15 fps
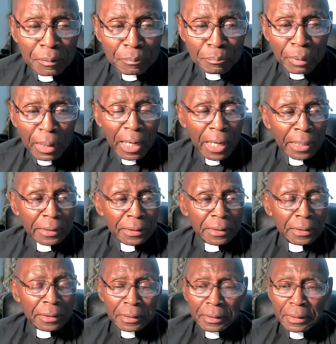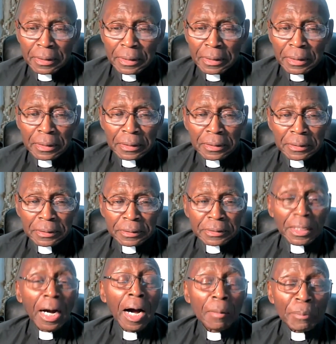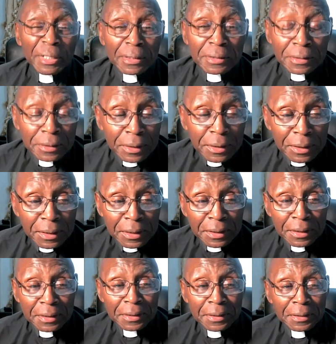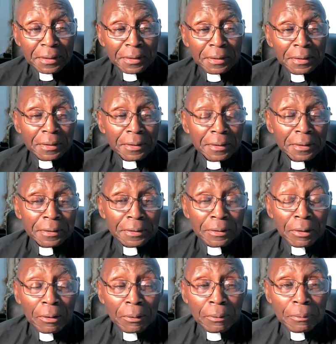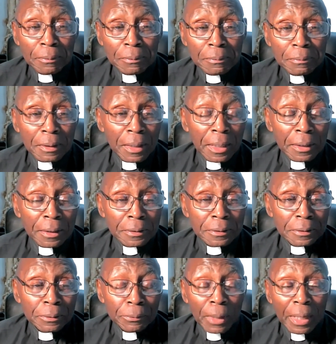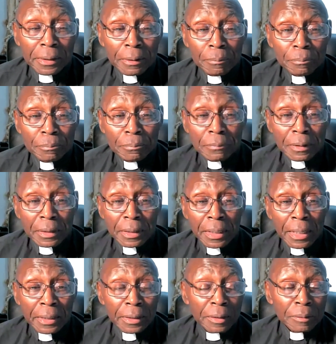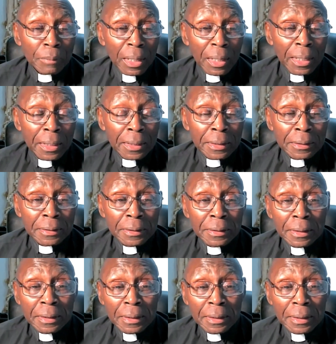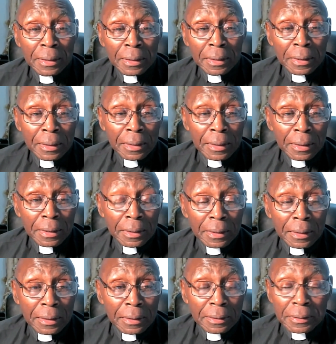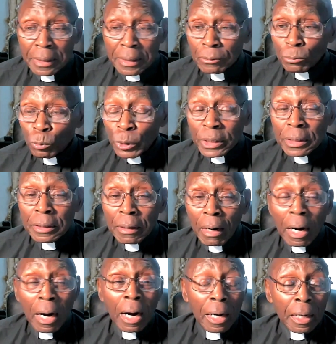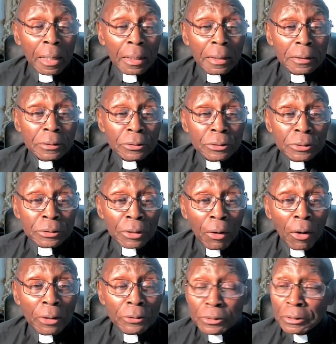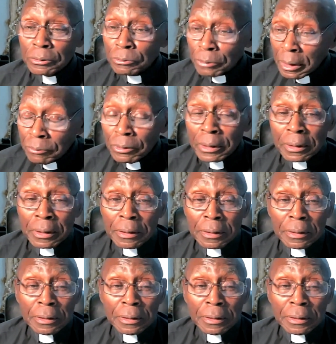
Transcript: by the uh, stormy sea. You know, uh, the writer had in mind that we are tossed and driven,